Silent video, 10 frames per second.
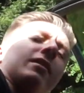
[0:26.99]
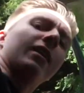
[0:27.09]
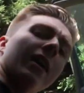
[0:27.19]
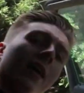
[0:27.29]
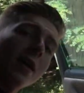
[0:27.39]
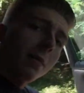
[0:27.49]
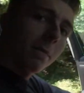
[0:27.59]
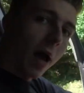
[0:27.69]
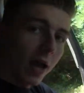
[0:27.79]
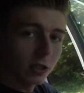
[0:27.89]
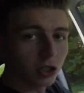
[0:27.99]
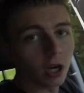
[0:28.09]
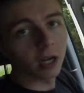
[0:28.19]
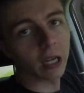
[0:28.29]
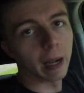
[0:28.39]
to get my
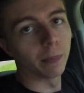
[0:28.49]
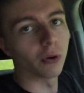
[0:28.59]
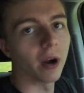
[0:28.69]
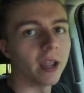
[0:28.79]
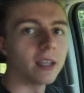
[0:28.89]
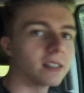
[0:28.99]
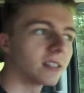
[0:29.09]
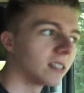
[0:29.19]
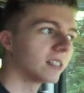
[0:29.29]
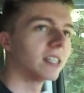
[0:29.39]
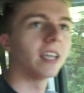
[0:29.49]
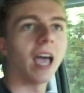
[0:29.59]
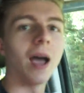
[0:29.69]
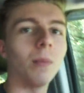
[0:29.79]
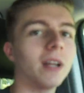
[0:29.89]
truck appraised to see
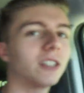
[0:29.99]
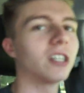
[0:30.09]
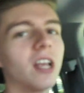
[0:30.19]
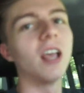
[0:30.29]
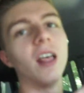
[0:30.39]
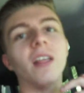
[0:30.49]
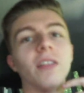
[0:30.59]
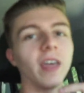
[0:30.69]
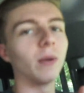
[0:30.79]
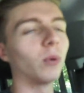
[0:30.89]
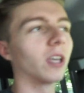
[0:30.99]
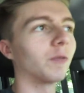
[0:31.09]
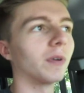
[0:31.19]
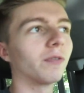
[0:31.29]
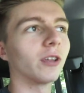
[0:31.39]
how much they will give
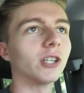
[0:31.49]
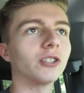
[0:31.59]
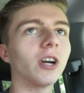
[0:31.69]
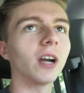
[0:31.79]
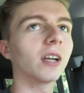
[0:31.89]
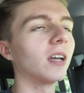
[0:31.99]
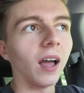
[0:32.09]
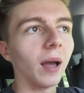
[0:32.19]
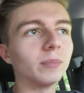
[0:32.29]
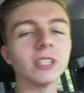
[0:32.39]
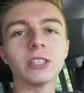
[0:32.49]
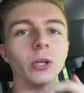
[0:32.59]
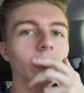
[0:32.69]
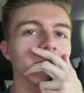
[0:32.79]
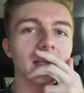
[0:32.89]
me for the truck. I'm just
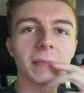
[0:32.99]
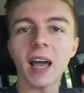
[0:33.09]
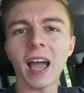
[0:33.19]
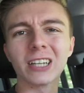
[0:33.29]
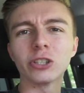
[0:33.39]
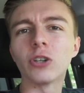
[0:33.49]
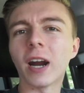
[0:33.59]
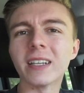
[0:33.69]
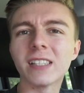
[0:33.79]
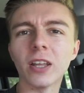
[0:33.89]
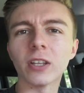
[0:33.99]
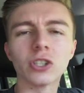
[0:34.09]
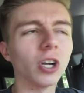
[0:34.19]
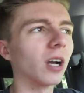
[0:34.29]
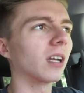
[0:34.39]
doing this, I'm not actually trying to sell the
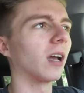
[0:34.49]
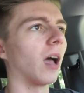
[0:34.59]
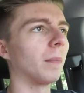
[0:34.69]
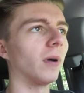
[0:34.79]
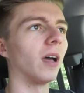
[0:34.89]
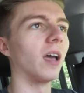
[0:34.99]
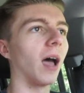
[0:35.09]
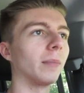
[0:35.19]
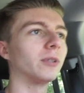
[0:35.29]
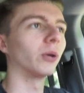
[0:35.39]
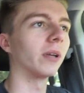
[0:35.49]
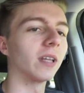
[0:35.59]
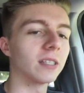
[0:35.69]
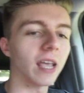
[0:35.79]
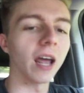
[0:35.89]
truck, but I'm doing
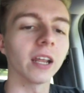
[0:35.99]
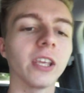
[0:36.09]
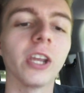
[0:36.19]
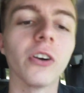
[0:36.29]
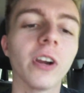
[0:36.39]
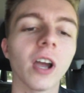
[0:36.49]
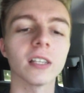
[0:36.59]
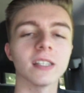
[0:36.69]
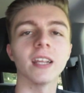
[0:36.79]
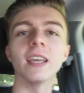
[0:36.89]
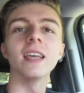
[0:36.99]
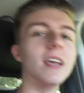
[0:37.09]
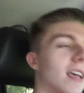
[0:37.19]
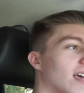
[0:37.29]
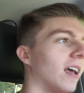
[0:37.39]
this out of curiosity
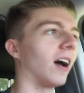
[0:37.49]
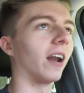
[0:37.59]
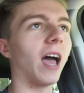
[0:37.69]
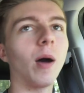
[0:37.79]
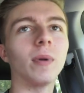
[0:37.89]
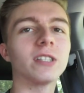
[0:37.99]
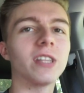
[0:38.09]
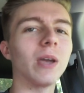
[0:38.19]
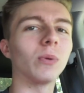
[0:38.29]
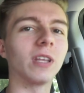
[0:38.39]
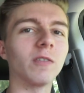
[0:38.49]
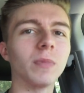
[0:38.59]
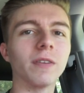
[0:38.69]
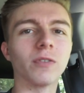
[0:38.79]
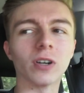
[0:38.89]
on how much they would give
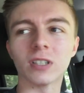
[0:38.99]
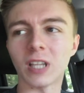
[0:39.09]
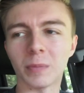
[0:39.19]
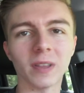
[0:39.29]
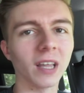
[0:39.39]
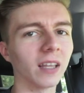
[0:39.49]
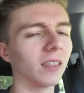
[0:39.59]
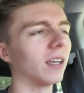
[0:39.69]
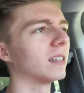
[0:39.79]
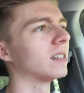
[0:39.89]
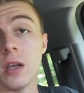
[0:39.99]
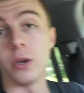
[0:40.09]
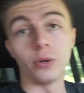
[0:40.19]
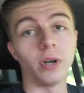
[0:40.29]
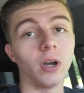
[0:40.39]
me for something like this.
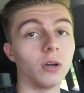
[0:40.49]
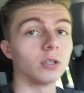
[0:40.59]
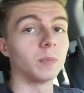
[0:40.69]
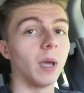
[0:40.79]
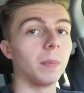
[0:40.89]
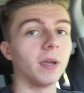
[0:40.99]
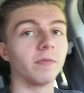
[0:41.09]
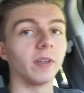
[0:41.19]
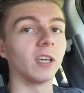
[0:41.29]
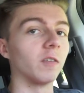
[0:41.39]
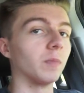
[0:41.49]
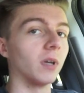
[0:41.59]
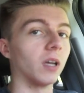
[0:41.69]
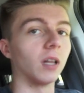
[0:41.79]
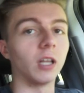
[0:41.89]
Who knows, maybe if they give
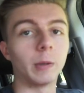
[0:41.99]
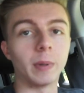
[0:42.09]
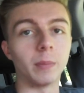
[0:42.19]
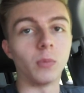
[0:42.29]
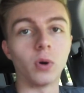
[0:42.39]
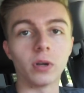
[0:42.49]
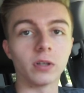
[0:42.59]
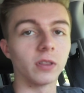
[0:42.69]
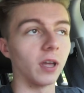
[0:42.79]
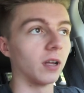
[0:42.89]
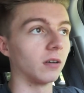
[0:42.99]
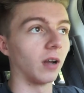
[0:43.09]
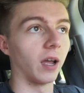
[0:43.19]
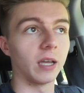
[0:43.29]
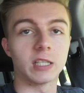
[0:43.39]
me a little bit more than
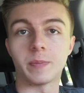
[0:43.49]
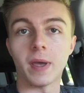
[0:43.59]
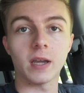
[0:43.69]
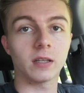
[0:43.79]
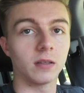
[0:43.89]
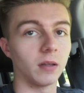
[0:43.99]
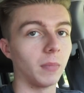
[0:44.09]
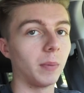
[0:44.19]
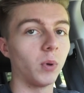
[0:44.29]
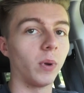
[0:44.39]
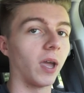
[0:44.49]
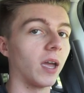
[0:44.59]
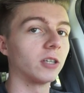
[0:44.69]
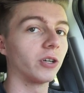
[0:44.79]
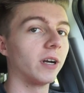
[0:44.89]
I expect, maybe we
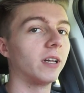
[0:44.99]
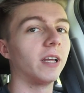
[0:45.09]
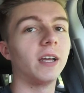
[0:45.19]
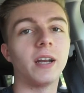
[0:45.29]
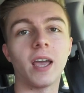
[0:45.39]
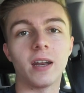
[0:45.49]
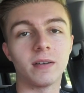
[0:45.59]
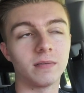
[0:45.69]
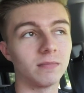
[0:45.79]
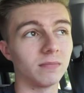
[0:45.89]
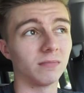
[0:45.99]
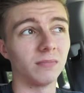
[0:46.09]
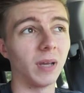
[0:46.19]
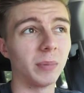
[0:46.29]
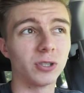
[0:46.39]
can trade it in and
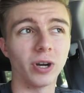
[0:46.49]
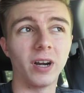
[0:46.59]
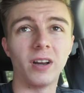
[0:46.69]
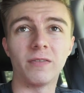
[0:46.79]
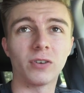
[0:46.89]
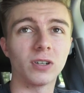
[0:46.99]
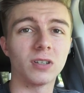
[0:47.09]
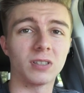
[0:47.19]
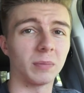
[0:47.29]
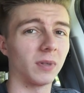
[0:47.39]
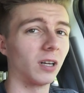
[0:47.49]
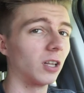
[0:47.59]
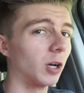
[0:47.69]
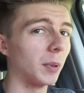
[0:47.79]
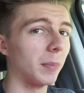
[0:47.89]
maybe trade it in for something a
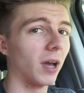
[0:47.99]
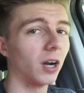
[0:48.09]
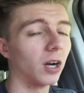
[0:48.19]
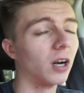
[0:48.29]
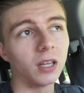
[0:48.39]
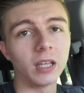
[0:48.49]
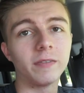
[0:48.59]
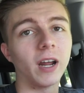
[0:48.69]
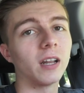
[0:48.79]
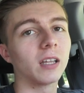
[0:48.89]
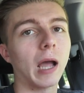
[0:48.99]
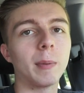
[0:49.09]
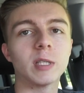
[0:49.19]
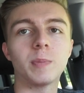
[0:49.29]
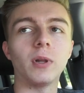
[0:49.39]
little bit better. Leave down in the
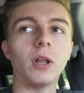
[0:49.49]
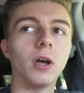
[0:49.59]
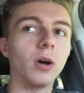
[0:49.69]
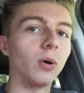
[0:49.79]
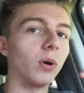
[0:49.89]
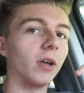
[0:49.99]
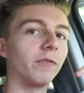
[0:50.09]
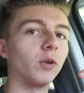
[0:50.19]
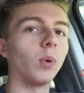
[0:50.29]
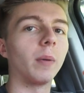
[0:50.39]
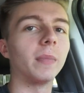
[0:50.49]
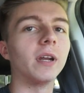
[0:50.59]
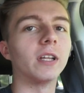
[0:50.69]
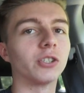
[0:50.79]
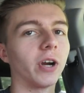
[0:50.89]
comments below if you want
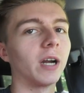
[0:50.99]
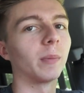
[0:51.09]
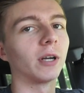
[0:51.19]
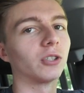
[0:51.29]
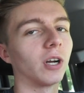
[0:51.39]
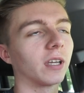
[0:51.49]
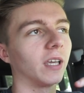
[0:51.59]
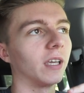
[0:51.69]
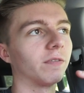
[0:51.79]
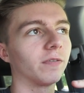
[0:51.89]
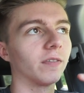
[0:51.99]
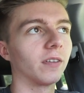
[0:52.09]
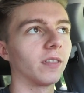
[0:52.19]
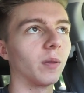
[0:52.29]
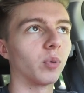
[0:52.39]
me to trade in my truck if
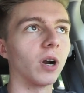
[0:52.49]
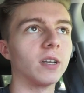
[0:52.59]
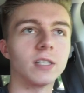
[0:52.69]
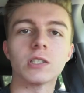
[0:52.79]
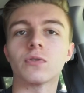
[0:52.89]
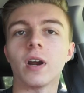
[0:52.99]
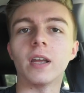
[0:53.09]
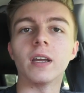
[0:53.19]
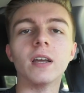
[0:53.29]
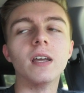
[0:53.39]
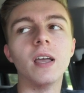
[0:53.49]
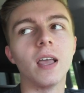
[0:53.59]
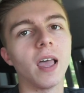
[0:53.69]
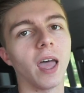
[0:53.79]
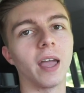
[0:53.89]
the price is right,
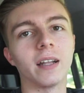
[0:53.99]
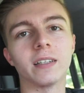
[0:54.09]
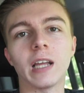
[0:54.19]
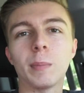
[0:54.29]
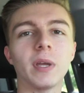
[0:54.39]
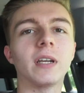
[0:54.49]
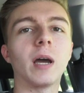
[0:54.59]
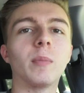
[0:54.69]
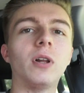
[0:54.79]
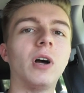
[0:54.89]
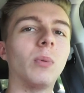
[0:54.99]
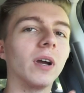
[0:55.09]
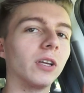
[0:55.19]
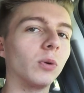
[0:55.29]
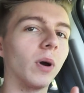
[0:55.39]
and tell me down below
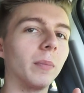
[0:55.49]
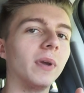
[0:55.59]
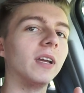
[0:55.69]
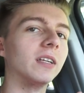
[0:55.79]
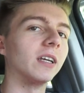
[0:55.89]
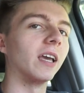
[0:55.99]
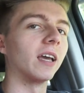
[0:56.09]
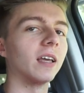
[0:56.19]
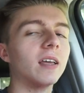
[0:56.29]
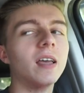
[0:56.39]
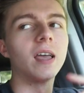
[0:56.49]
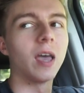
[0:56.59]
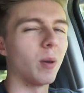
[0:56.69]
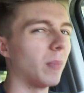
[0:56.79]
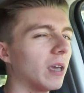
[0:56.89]
what you want me to get,
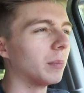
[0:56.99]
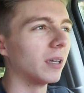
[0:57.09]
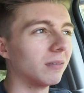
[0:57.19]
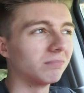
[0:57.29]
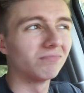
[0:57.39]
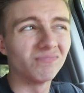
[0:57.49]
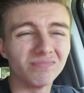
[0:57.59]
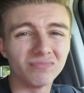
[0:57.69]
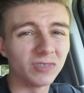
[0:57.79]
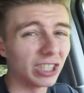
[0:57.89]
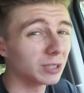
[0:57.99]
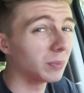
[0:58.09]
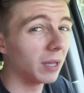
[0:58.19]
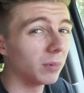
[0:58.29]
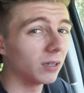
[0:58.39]
and maybe, just
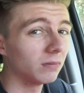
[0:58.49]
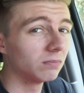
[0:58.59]
maybe,